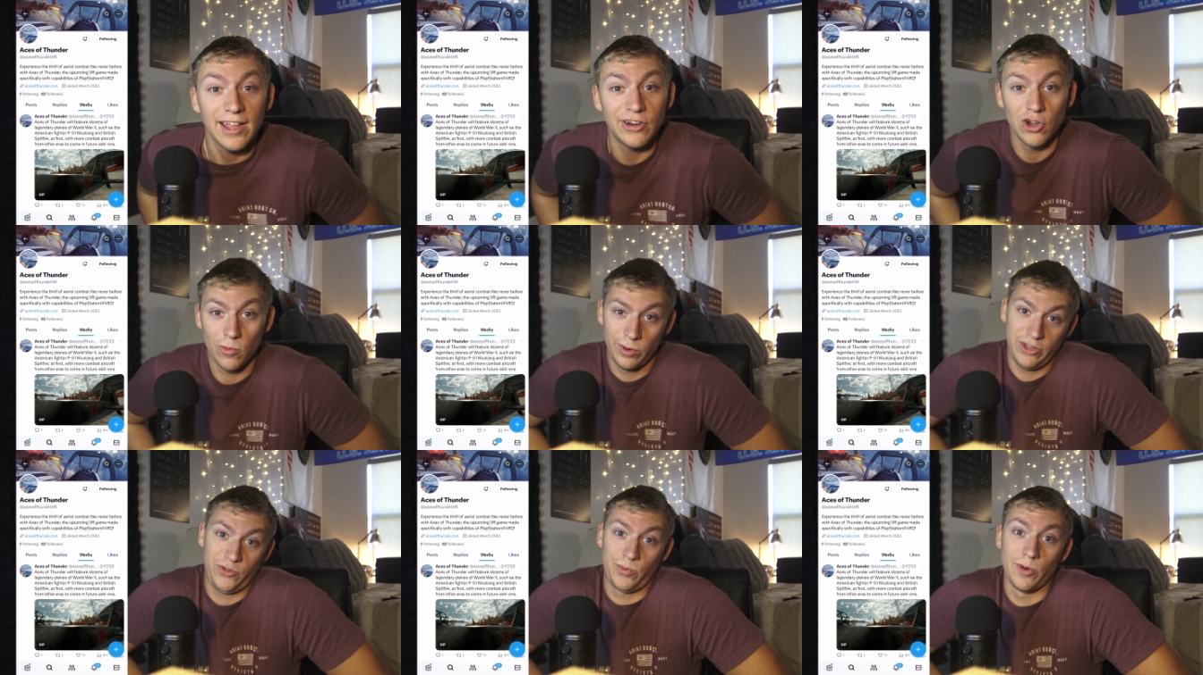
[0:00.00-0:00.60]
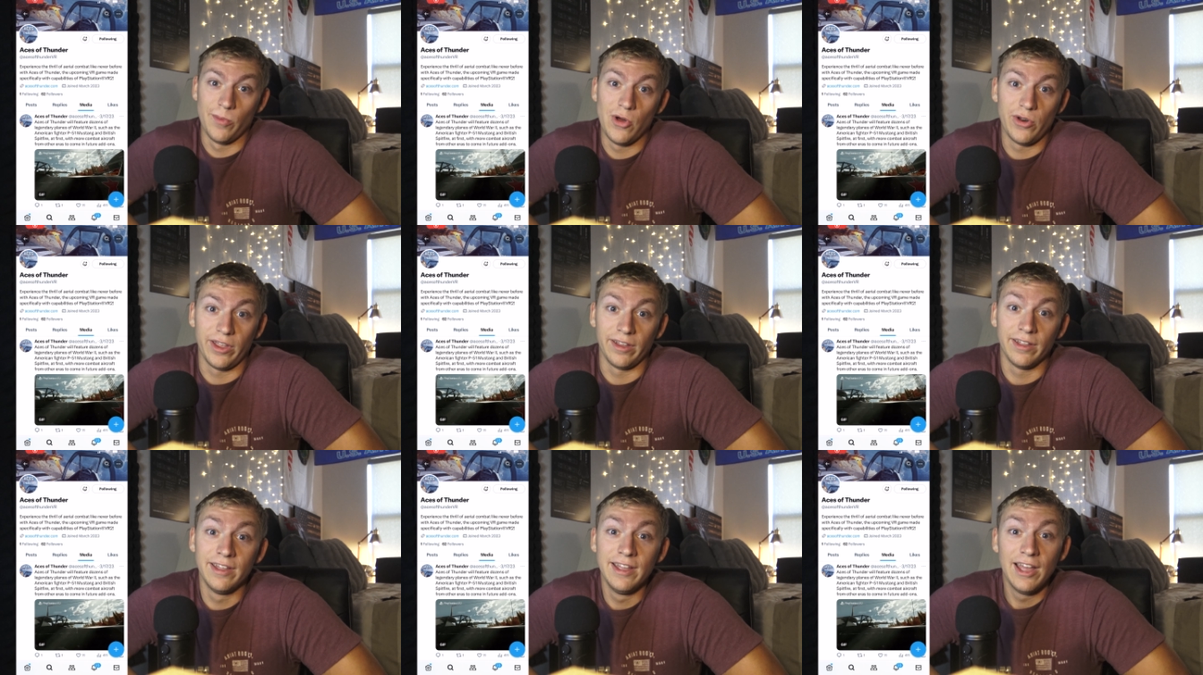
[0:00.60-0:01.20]
that nobody's
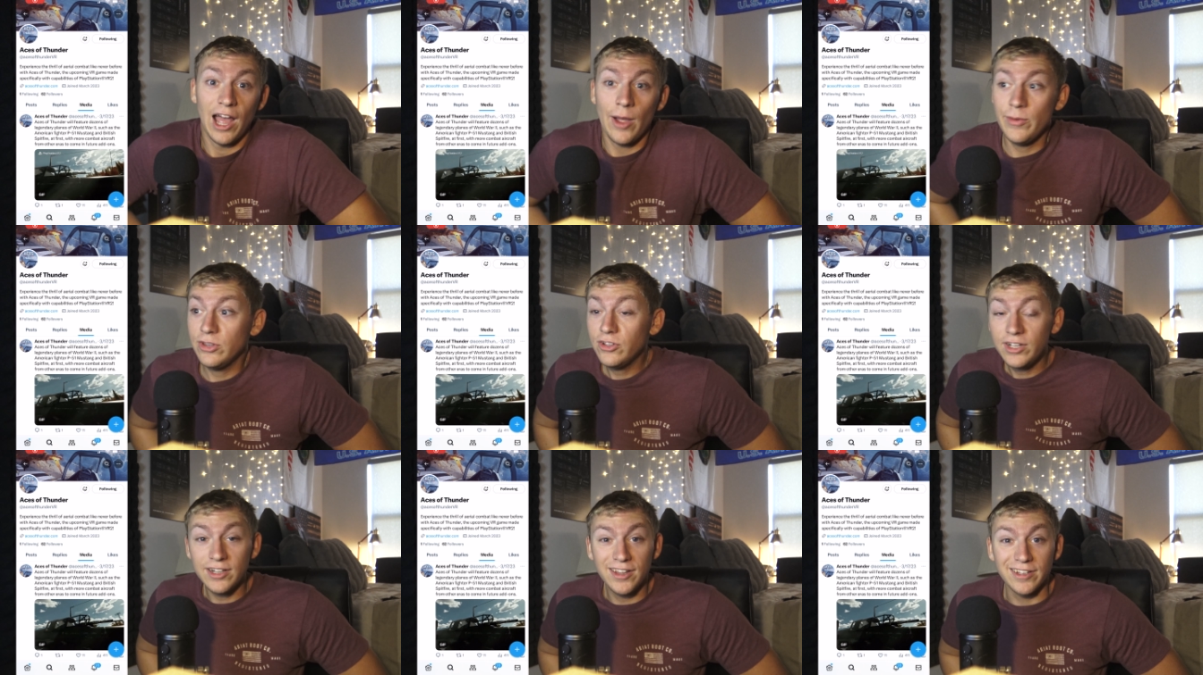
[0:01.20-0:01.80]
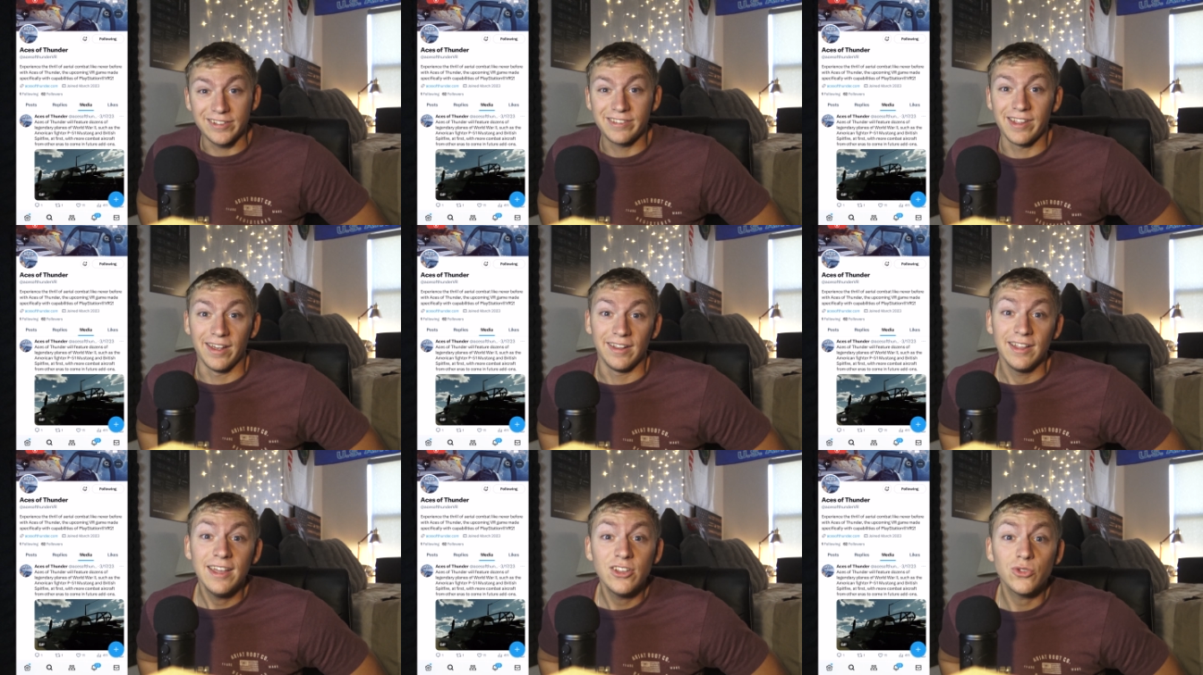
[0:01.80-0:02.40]
promoting. I mean, look at this
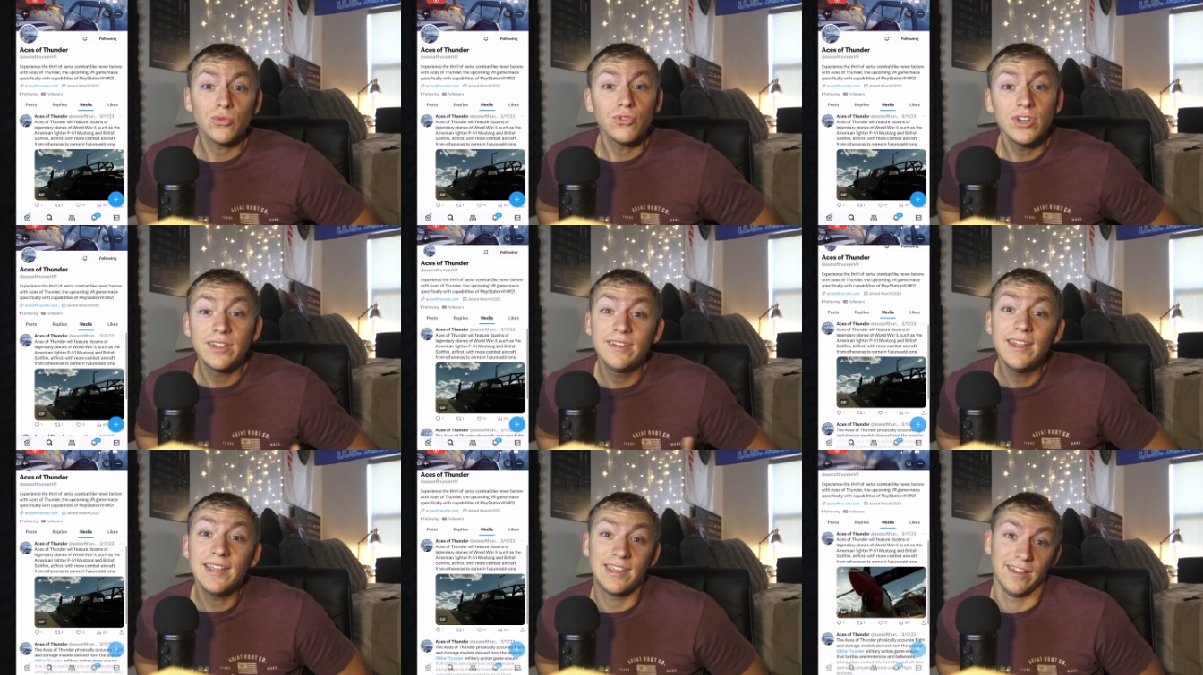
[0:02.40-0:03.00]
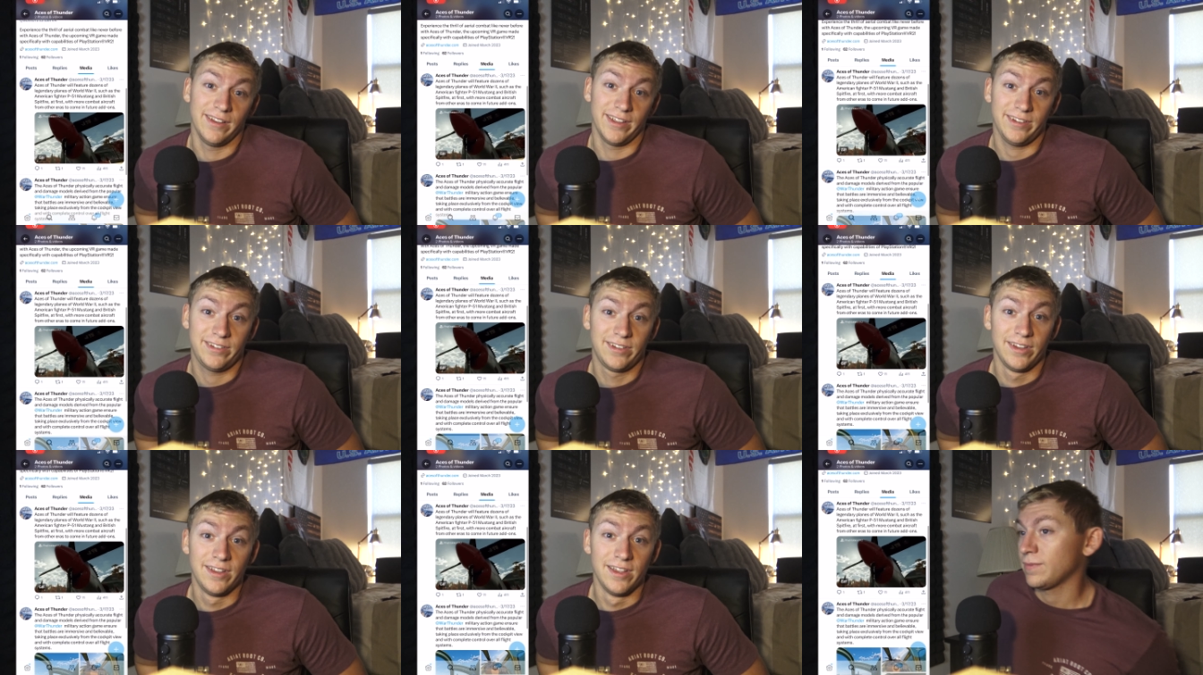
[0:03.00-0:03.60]
thing. It's
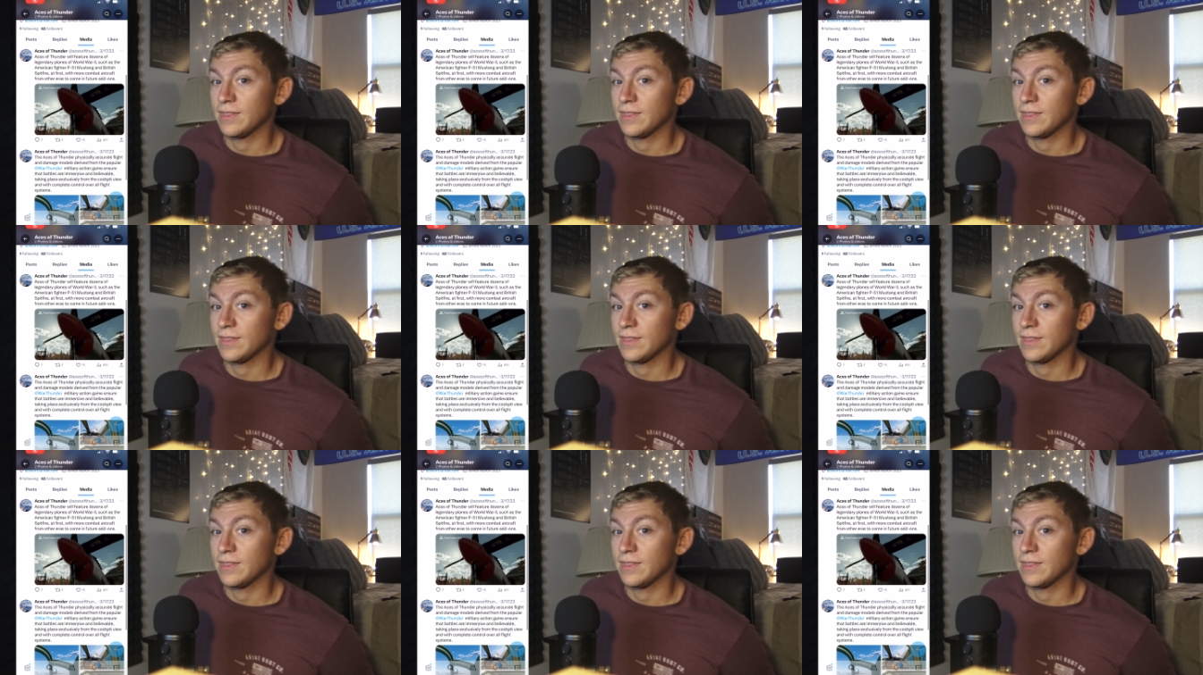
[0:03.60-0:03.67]
ridiculous.